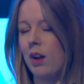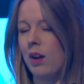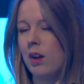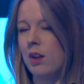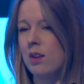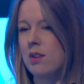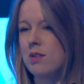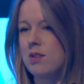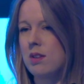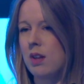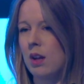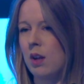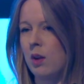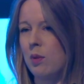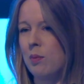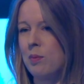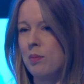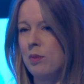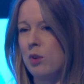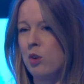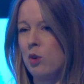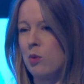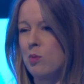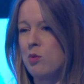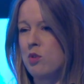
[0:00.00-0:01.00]
at
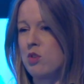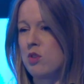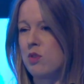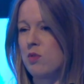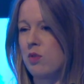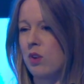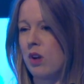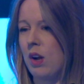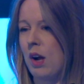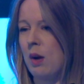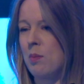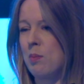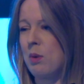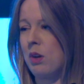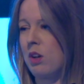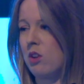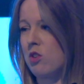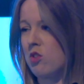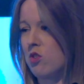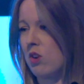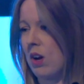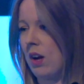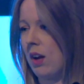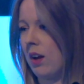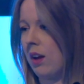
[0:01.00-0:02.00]
new options for applicant
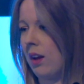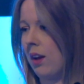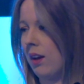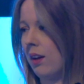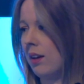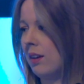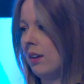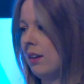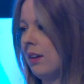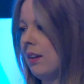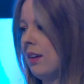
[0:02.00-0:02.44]
tracking.